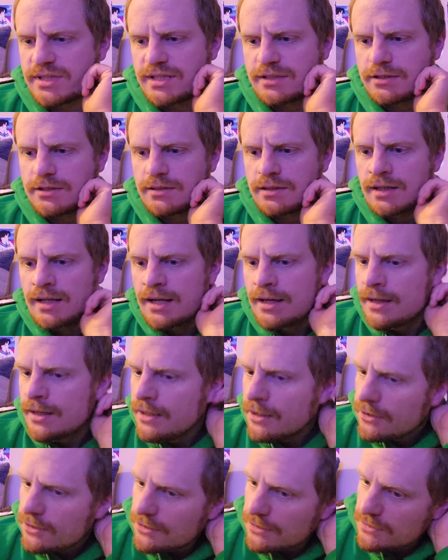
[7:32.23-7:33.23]
that
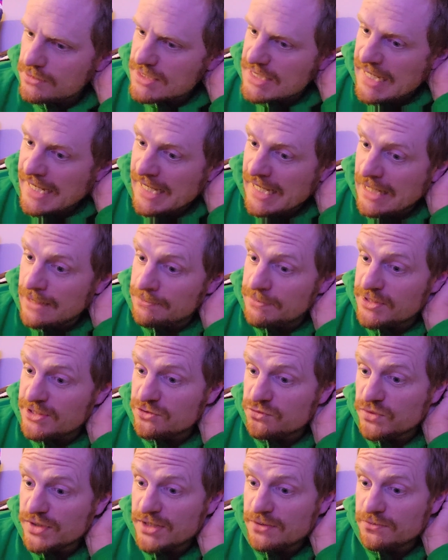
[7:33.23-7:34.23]
goes on
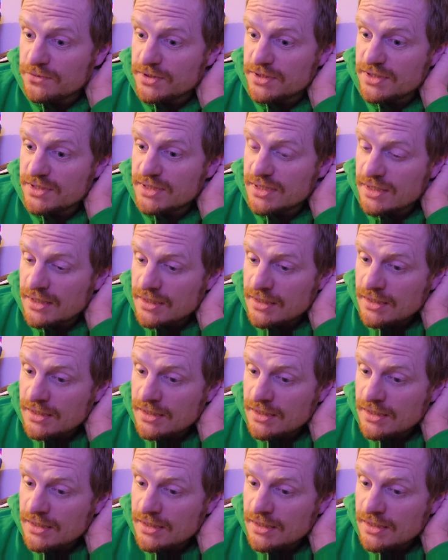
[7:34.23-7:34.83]
between with